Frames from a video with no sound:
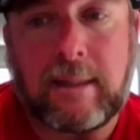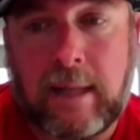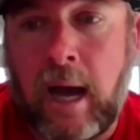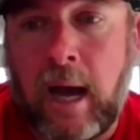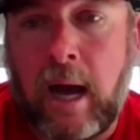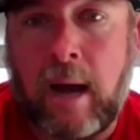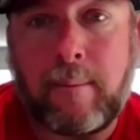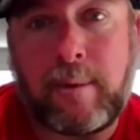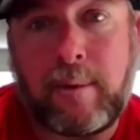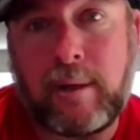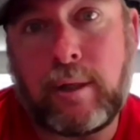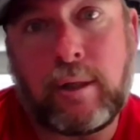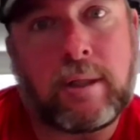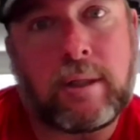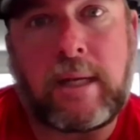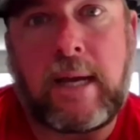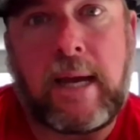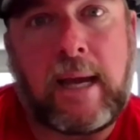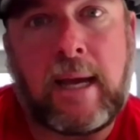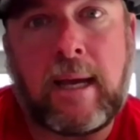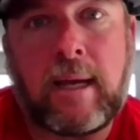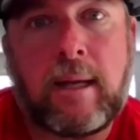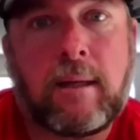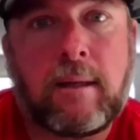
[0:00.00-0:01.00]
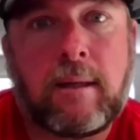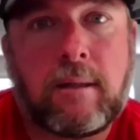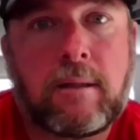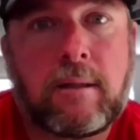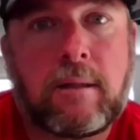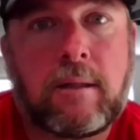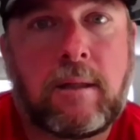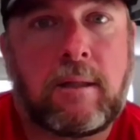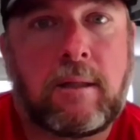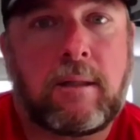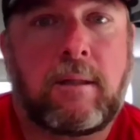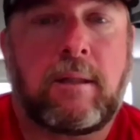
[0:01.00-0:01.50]
stop. It just can't.
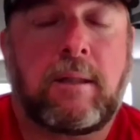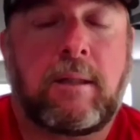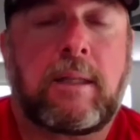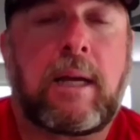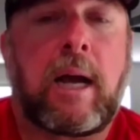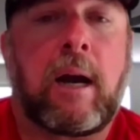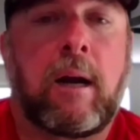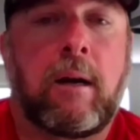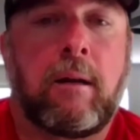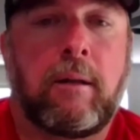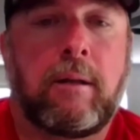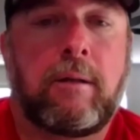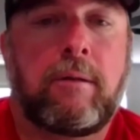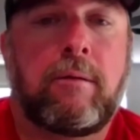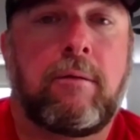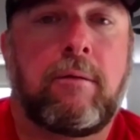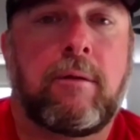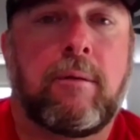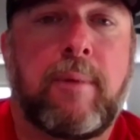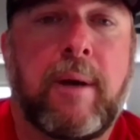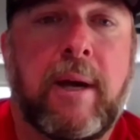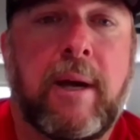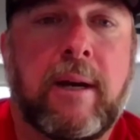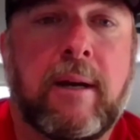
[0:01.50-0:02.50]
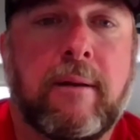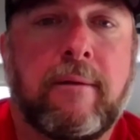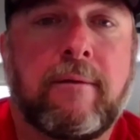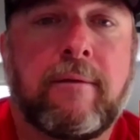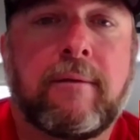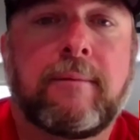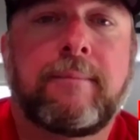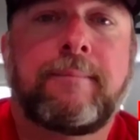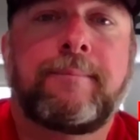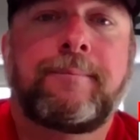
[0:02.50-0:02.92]
It's entirely too competitive.